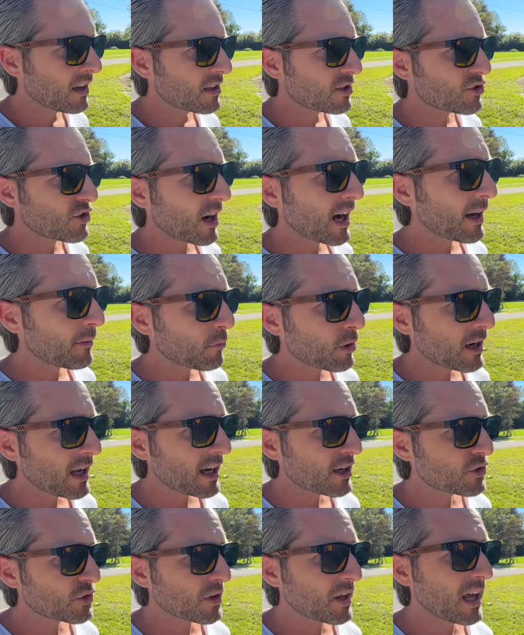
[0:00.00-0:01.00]
John would
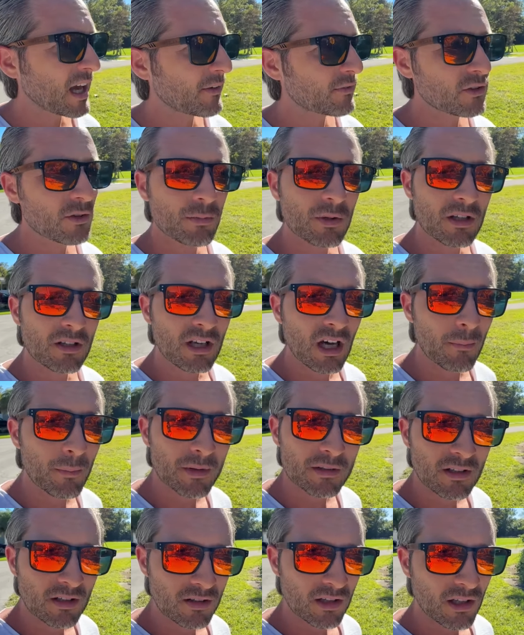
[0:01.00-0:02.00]
actually have to be
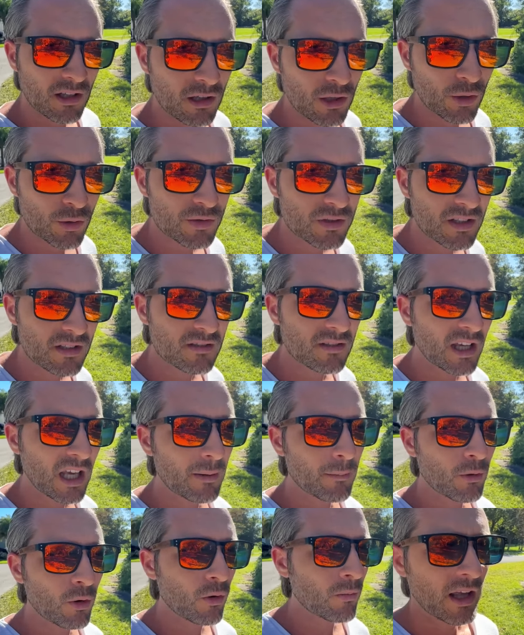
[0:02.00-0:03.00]
coming to the closing
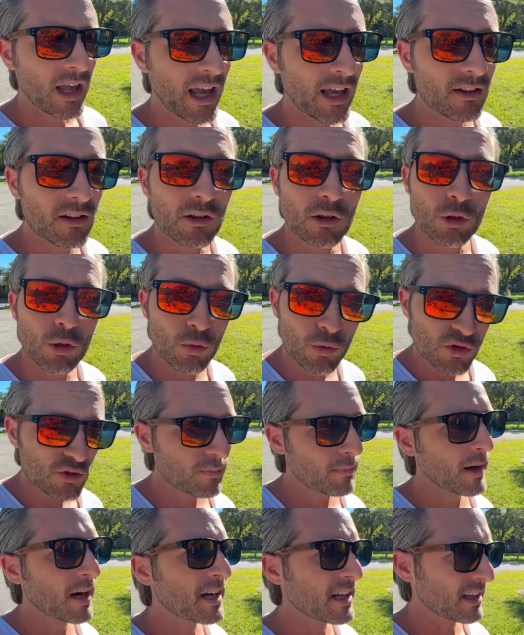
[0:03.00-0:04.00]
table and lose
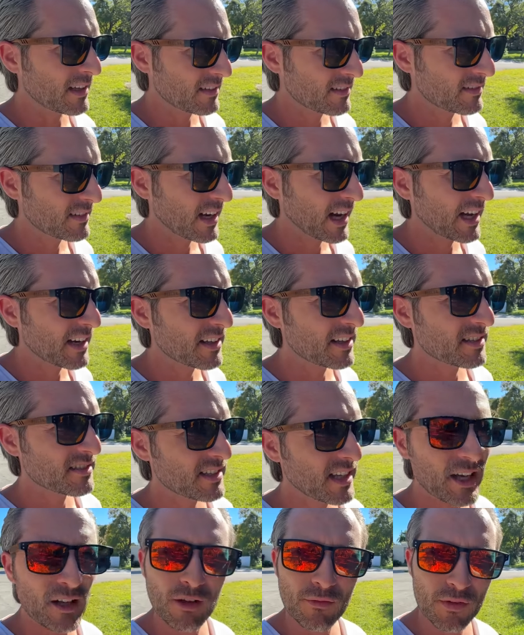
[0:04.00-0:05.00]
money on the
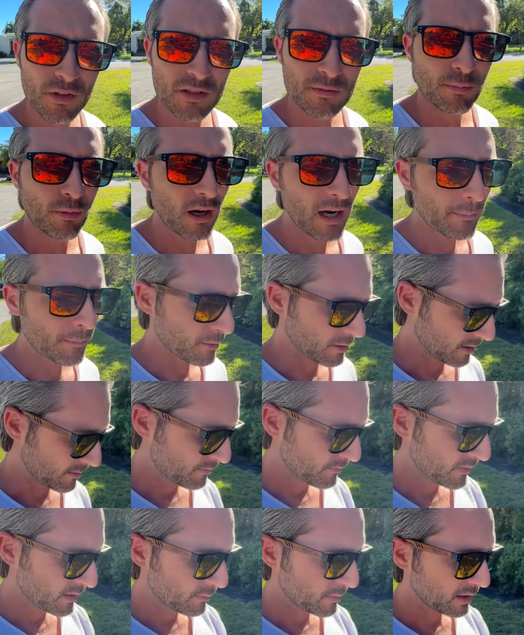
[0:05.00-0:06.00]
sale of his property.
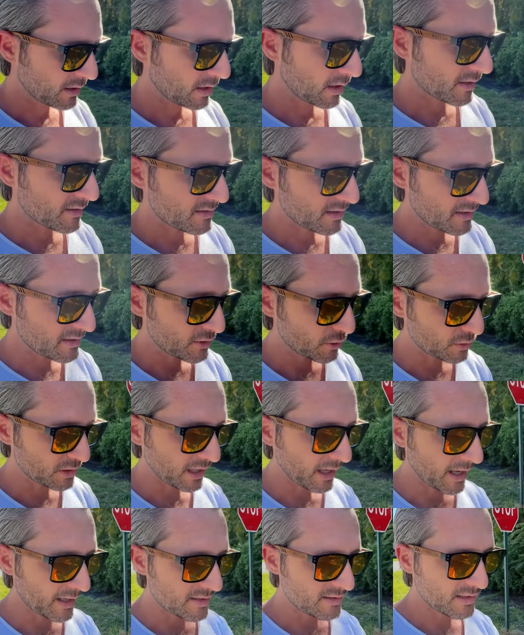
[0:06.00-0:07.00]
Because since he only
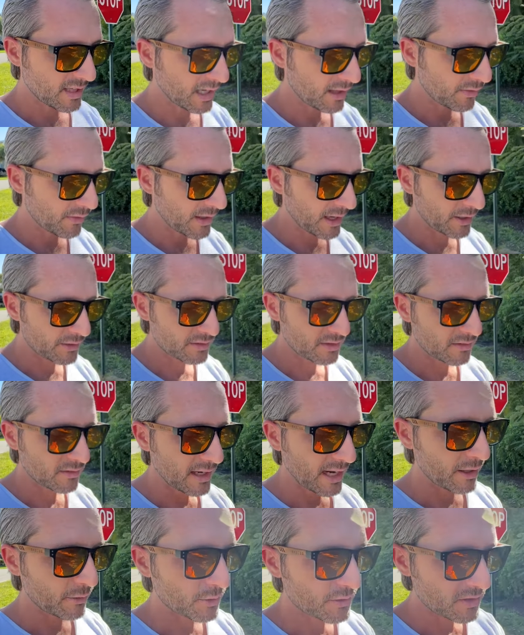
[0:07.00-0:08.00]
has
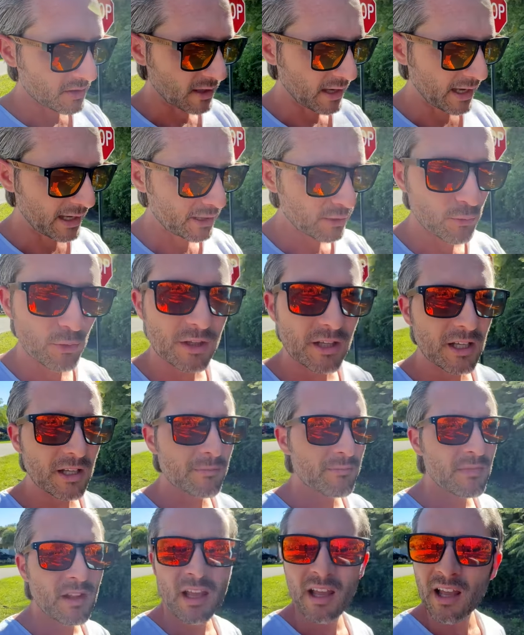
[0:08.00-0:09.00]
$10,000 in equity,
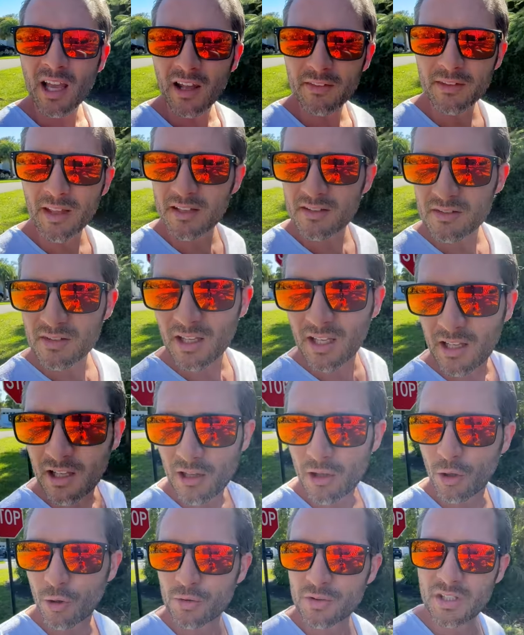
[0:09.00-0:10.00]
and let's say
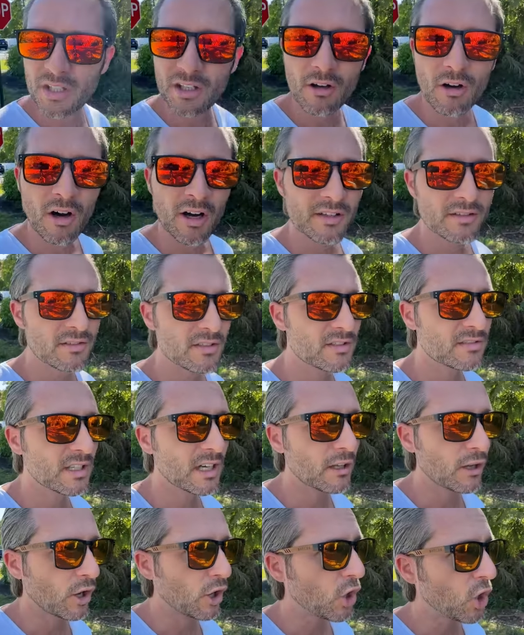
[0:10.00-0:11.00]
closing costs to
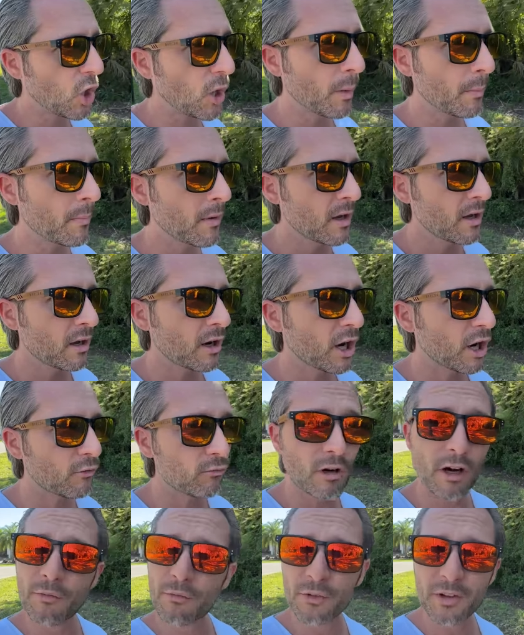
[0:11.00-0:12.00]
sell a home are
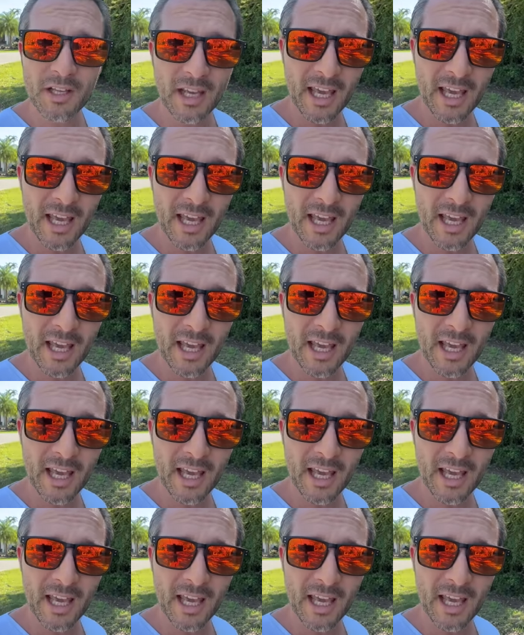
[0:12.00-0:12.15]
roughly